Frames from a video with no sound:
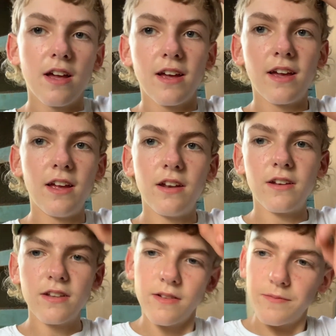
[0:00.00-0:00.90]
and,
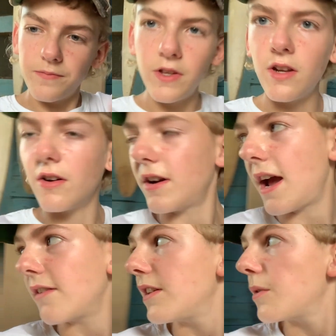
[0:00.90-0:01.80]
you know,
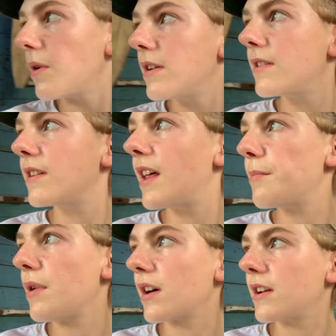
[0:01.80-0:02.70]
everything went into that
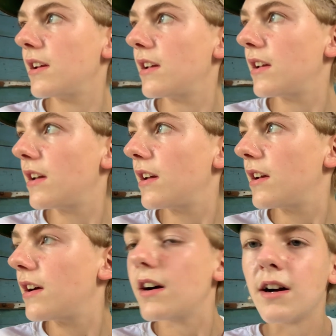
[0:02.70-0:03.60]
bucket.
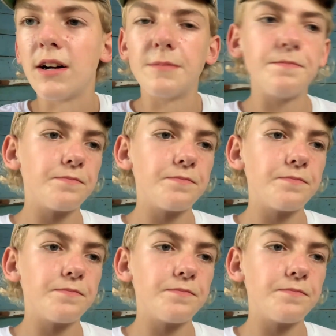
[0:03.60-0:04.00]
Um,